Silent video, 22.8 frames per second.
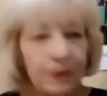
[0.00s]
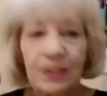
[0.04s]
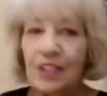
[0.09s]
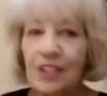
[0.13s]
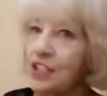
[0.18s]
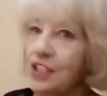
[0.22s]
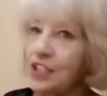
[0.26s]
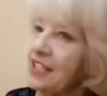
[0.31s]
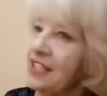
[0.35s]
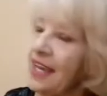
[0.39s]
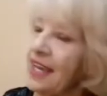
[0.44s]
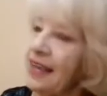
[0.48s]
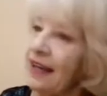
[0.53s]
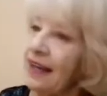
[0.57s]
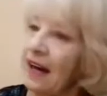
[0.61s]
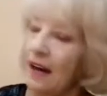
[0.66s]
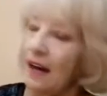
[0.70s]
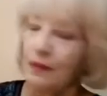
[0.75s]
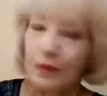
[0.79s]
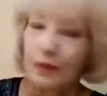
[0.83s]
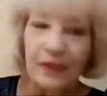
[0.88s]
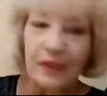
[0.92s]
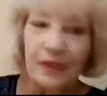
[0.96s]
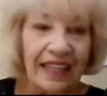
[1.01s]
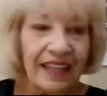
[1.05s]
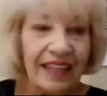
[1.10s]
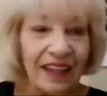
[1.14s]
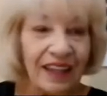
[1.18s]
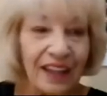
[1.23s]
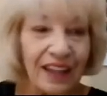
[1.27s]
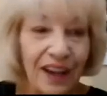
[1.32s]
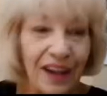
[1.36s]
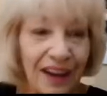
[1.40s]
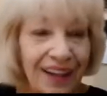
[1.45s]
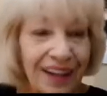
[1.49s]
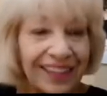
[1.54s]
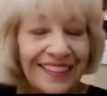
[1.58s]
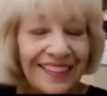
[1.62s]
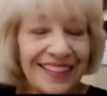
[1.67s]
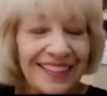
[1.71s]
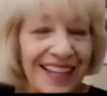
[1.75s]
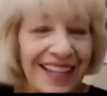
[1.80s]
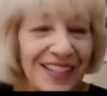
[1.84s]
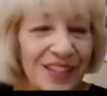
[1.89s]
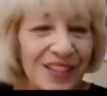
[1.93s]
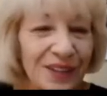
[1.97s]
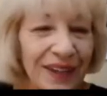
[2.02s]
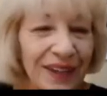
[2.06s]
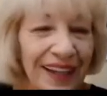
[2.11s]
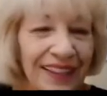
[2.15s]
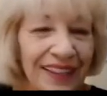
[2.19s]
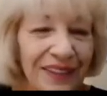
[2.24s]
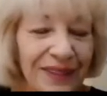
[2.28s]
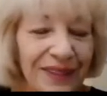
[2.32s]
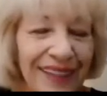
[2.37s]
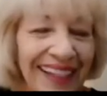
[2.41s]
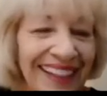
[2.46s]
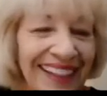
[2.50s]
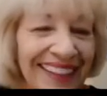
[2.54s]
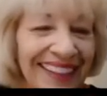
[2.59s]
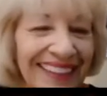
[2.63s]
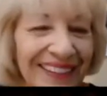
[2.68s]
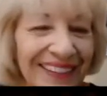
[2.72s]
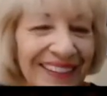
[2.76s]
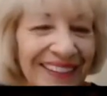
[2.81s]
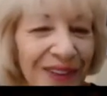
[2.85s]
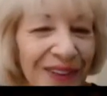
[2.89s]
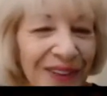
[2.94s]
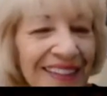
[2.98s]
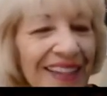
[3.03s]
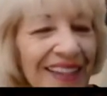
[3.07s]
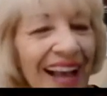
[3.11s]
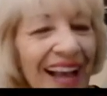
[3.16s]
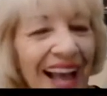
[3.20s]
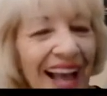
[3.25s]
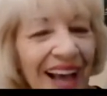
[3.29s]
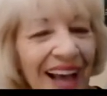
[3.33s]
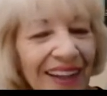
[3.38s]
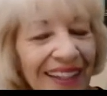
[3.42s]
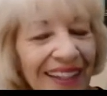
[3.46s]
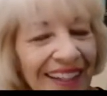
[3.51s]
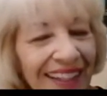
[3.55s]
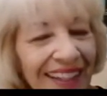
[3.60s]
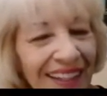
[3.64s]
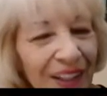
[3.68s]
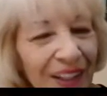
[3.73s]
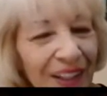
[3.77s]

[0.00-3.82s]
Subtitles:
Did you take off winning a contest right away? How did it